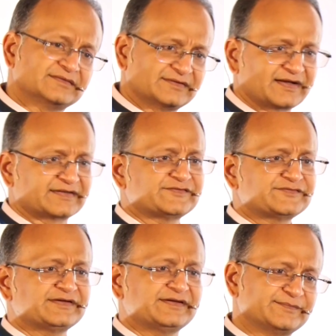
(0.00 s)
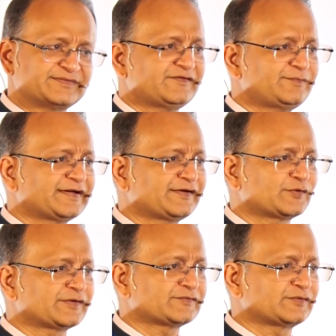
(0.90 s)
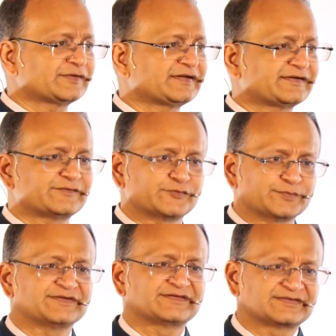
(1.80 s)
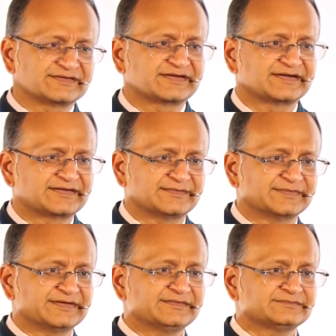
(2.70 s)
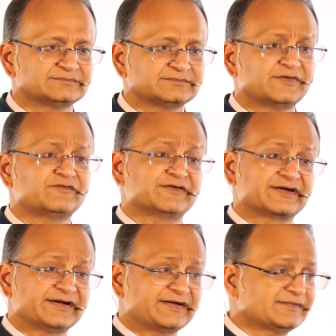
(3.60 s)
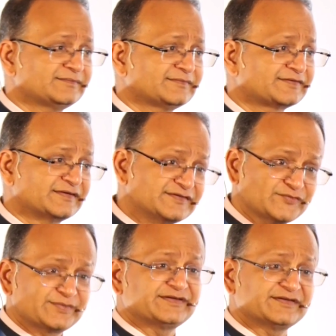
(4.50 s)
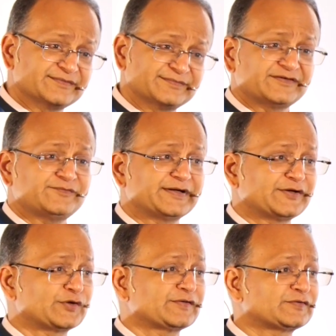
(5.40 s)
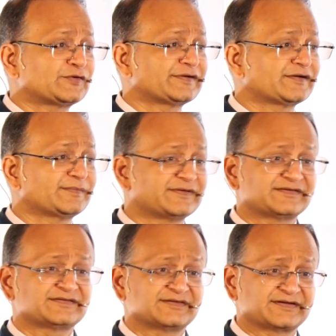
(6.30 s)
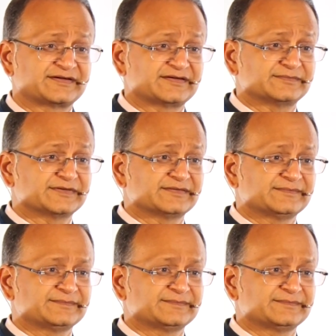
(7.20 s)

Rajiv Jain himself might not have thought that it would be such a great company. Forget him. Sanjeev Bajaj himself might not have thought it will be such a great company.